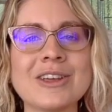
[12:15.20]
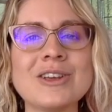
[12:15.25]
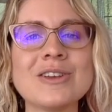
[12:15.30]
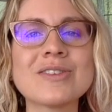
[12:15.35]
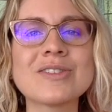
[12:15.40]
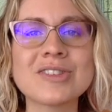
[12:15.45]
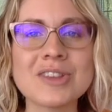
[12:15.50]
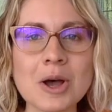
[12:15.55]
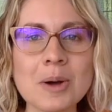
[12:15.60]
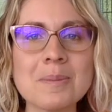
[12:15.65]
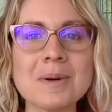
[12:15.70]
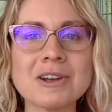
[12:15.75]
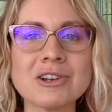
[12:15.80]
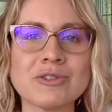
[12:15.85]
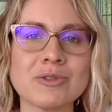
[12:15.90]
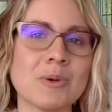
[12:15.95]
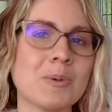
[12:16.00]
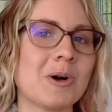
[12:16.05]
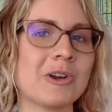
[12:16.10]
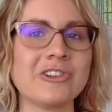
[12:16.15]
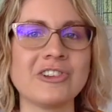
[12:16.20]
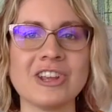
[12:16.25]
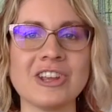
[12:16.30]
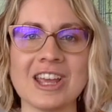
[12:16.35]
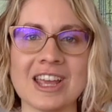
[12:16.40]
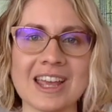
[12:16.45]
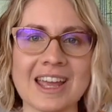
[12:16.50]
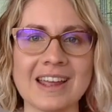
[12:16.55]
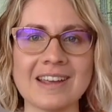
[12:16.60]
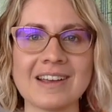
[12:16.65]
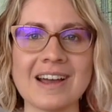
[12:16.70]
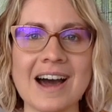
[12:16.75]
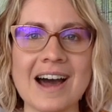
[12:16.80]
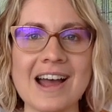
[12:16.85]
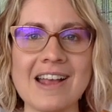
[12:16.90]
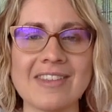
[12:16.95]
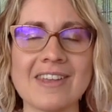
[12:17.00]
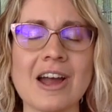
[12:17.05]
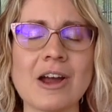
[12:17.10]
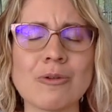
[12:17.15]
you so much for watching again,
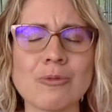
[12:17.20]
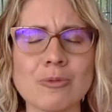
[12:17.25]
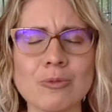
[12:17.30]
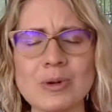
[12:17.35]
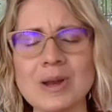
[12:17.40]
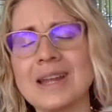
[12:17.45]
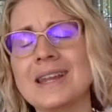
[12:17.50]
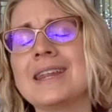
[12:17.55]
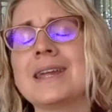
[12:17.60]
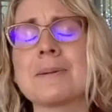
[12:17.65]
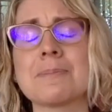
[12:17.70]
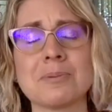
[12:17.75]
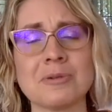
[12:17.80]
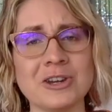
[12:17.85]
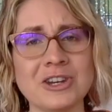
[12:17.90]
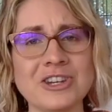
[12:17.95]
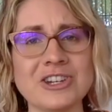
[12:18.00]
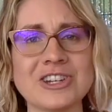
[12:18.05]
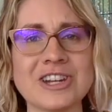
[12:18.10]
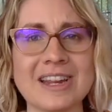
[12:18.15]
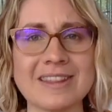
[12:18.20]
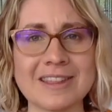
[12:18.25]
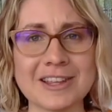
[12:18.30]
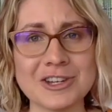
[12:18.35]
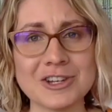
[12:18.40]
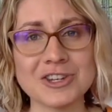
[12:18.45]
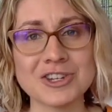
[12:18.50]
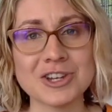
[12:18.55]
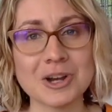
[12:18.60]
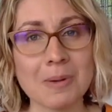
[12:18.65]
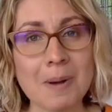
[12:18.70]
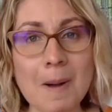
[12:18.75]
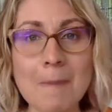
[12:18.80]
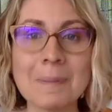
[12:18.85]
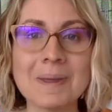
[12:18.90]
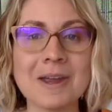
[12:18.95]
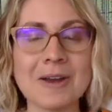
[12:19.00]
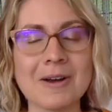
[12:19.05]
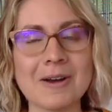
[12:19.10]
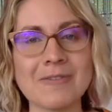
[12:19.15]
guys. I really appreciate that you show up
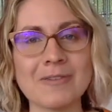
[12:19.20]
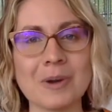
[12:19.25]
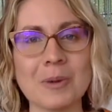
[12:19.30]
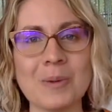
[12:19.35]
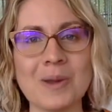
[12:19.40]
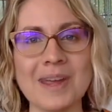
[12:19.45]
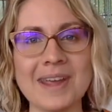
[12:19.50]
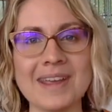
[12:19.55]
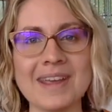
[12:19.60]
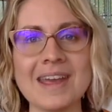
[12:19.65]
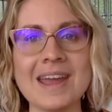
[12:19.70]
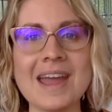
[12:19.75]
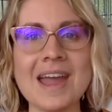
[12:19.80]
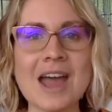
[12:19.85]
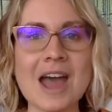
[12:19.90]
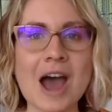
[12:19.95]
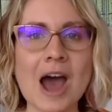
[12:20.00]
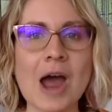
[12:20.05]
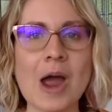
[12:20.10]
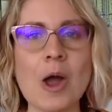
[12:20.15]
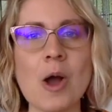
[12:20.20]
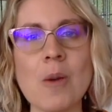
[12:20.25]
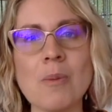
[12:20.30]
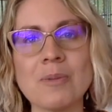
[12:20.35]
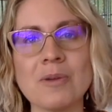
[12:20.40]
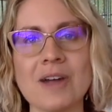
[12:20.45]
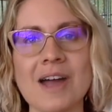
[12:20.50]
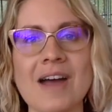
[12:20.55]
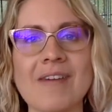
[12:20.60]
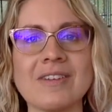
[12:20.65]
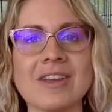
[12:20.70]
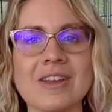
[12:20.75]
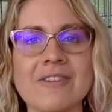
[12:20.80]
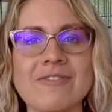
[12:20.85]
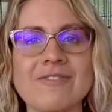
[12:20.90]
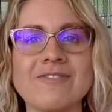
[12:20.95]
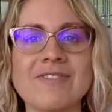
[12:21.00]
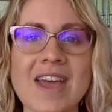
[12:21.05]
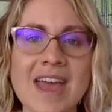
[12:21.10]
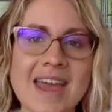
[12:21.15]
here every week. I hope you're having a
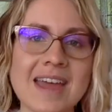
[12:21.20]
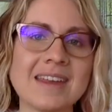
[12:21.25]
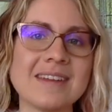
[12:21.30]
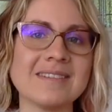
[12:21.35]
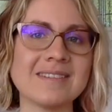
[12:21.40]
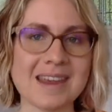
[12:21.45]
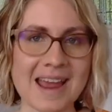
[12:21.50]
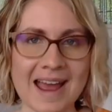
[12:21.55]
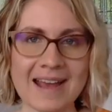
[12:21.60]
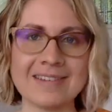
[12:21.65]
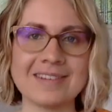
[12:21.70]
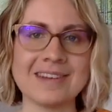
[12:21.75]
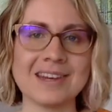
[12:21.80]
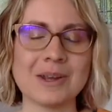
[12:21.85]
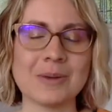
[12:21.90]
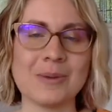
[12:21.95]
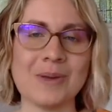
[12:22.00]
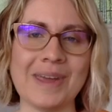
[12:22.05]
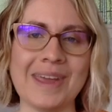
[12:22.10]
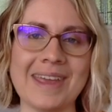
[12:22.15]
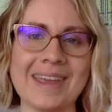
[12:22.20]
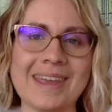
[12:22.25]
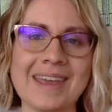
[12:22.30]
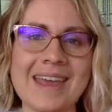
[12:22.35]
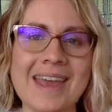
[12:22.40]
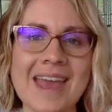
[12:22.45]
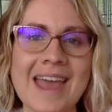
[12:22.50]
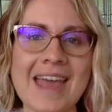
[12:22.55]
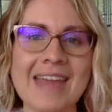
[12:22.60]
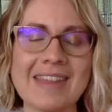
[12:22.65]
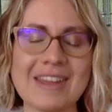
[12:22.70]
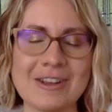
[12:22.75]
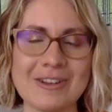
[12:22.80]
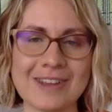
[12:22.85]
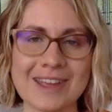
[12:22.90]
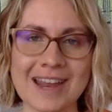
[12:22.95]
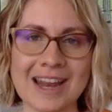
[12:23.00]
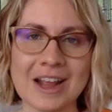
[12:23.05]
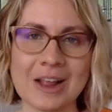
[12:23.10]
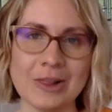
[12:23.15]
fantastic week and that you're
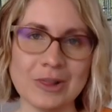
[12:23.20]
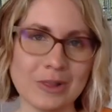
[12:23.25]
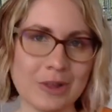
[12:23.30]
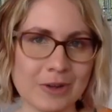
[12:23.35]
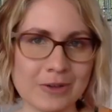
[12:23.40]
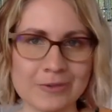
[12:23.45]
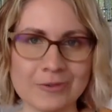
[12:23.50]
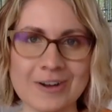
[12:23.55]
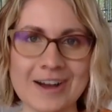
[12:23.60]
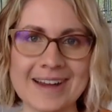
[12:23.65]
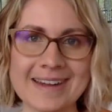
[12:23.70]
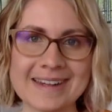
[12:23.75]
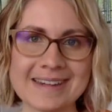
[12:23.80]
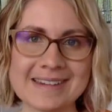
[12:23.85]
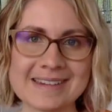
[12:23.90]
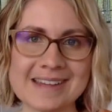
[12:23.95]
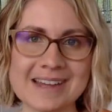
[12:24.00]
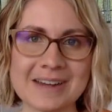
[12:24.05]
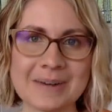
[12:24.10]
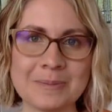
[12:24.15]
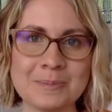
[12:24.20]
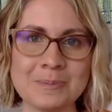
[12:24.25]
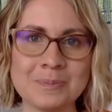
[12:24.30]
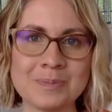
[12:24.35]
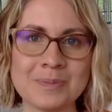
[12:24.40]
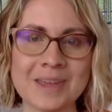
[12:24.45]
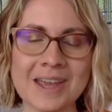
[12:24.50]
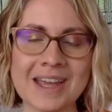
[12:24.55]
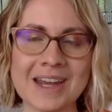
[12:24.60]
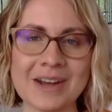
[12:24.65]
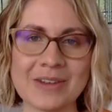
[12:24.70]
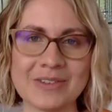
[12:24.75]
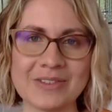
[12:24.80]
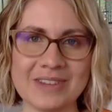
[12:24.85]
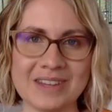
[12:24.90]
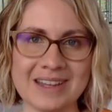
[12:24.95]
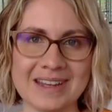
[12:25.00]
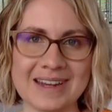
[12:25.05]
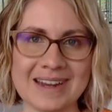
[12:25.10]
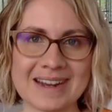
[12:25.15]
getting a lot of writing done. And I'll see
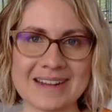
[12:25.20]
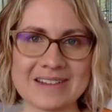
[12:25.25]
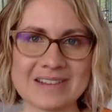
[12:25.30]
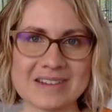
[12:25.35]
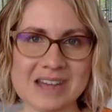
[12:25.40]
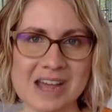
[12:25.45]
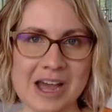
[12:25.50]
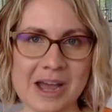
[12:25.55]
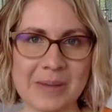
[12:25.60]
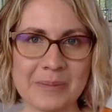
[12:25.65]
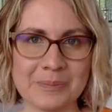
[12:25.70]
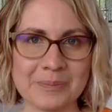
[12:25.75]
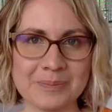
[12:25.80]
you next time.